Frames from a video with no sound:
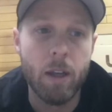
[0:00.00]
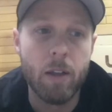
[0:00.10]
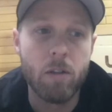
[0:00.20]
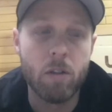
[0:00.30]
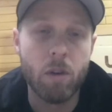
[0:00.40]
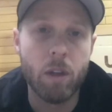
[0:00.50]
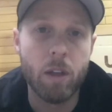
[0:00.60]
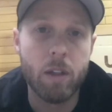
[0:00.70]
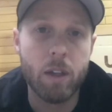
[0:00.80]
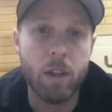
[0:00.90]
so
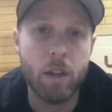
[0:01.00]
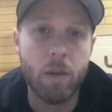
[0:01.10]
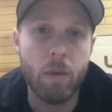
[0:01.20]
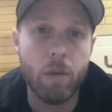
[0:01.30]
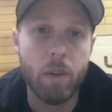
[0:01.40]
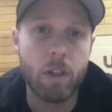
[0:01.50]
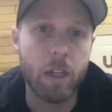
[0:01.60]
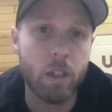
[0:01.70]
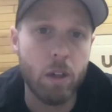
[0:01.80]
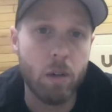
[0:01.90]
that there's
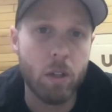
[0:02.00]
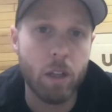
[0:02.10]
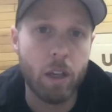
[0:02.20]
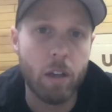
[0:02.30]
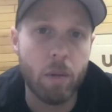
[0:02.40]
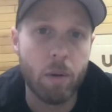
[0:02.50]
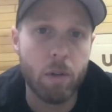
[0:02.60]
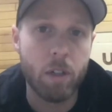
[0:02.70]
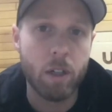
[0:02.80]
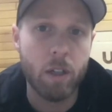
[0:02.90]
actually no delay in their
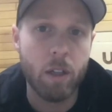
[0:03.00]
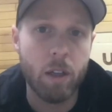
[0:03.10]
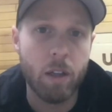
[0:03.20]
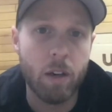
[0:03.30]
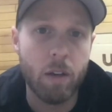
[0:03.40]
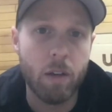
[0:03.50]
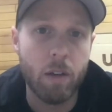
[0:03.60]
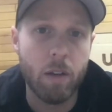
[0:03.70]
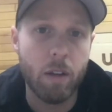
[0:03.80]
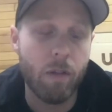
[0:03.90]
project in the end.
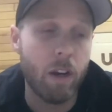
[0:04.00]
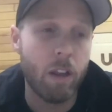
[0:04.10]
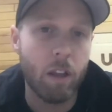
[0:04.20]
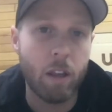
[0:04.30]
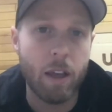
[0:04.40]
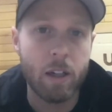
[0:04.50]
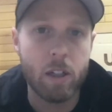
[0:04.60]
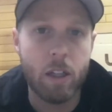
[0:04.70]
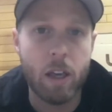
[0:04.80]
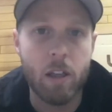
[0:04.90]
If anything, they
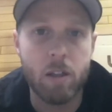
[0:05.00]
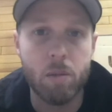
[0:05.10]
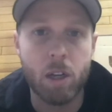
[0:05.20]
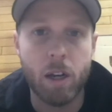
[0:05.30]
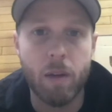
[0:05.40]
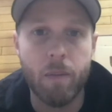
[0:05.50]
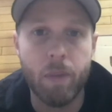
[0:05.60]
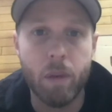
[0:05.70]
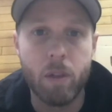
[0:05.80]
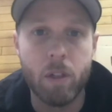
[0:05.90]
actually gain some time,
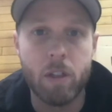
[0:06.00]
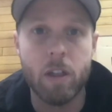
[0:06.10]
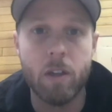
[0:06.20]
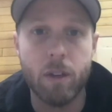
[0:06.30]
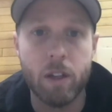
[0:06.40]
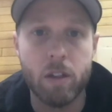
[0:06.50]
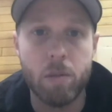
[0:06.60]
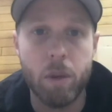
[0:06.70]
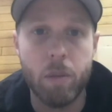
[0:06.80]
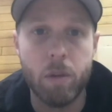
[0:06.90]
which incentivizes
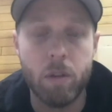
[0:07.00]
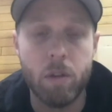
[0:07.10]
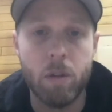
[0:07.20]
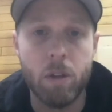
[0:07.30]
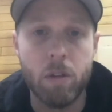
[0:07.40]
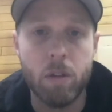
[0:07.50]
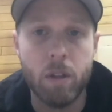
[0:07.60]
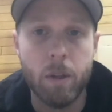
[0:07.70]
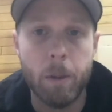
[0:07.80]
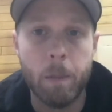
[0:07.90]
people to do this.
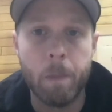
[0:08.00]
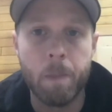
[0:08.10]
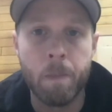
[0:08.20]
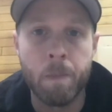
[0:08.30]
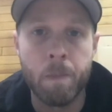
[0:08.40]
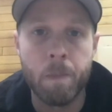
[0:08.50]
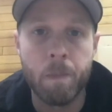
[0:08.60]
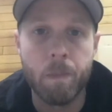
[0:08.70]
You